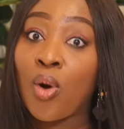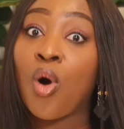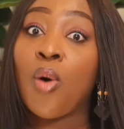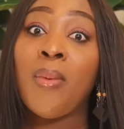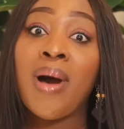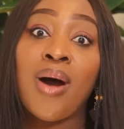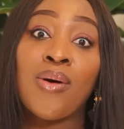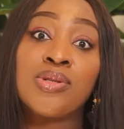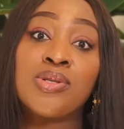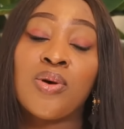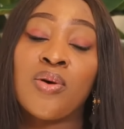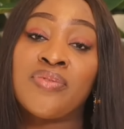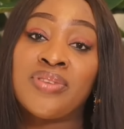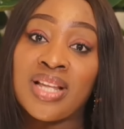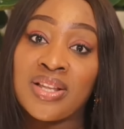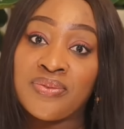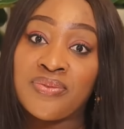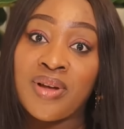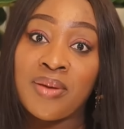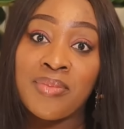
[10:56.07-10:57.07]
come out of
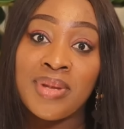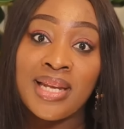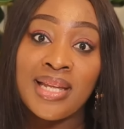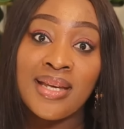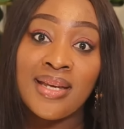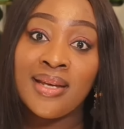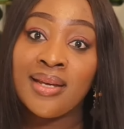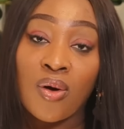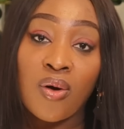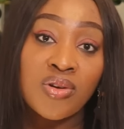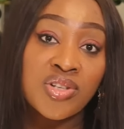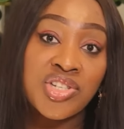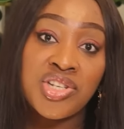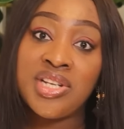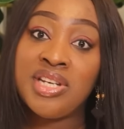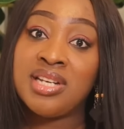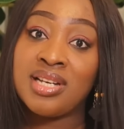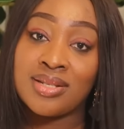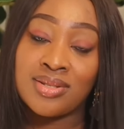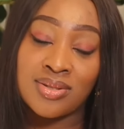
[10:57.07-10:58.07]
that family,
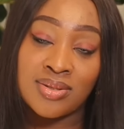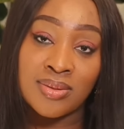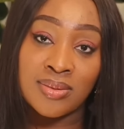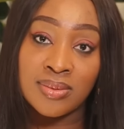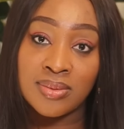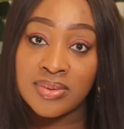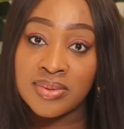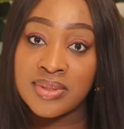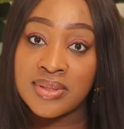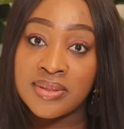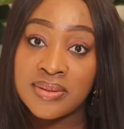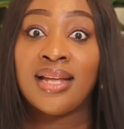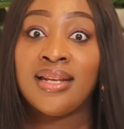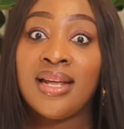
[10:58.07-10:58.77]
crushing their souls,